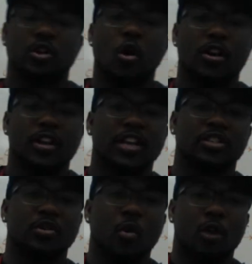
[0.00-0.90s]
hard to get
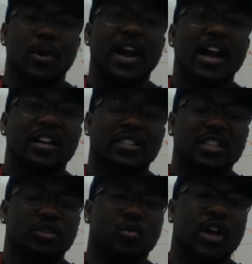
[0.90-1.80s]
your quarterback out of this
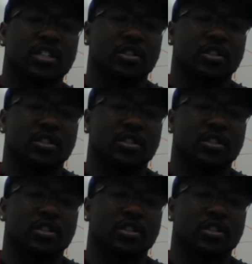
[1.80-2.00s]
situation.